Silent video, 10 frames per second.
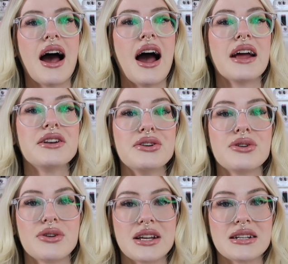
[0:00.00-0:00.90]
I knew
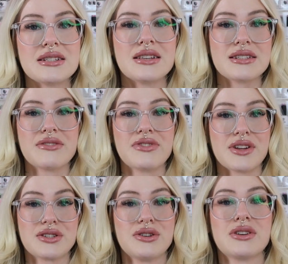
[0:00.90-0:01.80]
going into this it
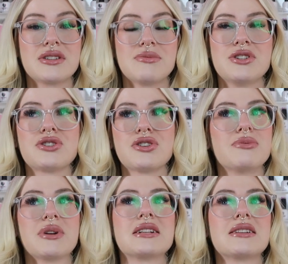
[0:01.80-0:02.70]
felt too good to be true,
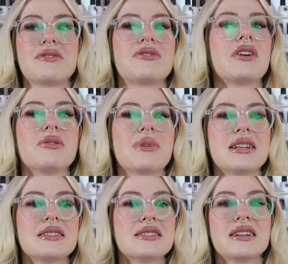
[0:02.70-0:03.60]
but I didn't follow my
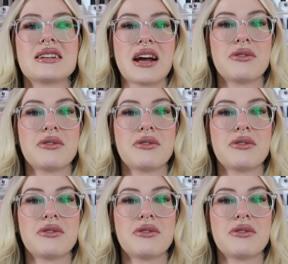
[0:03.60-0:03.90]
instinct.